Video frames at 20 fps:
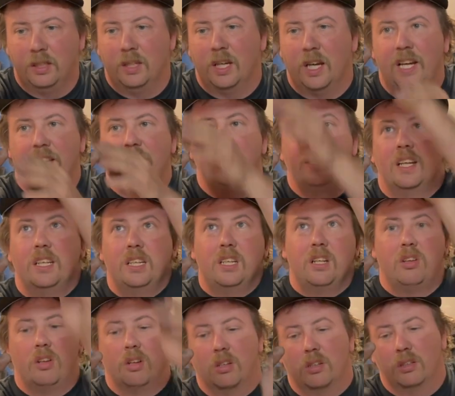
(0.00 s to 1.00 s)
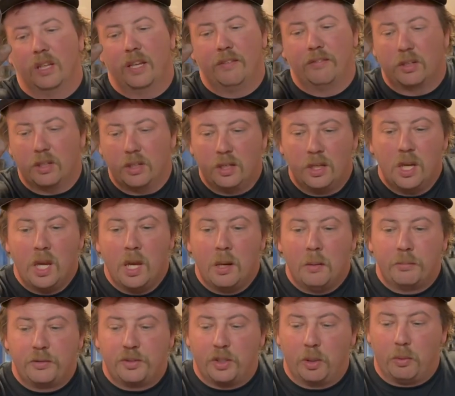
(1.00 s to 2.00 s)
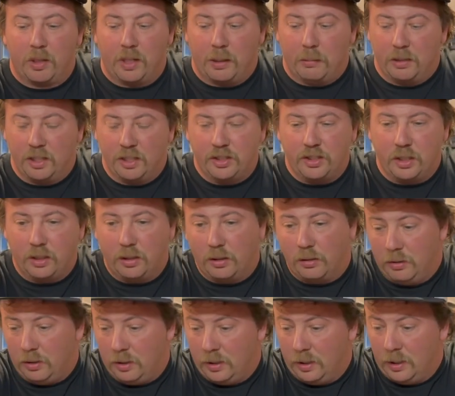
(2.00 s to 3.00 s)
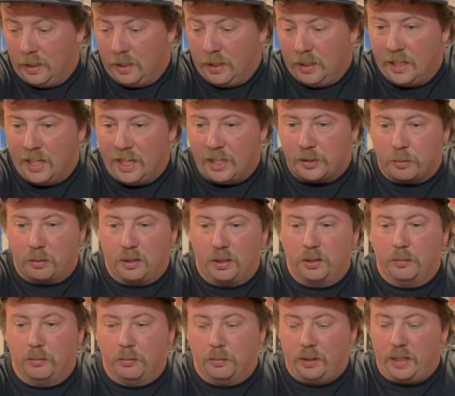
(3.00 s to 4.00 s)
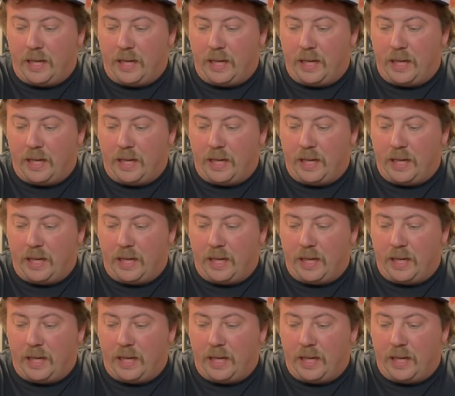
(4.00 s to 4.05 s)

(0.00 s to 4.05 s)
I think I need a longer lever. So what I'm going to do is we